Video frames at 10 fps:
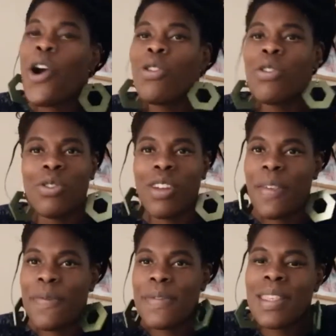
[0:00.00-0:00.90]
coral
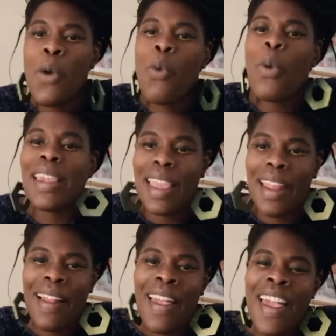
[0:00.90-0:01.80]
reefs
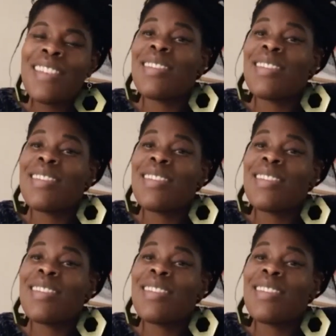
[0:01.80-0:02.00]
winking,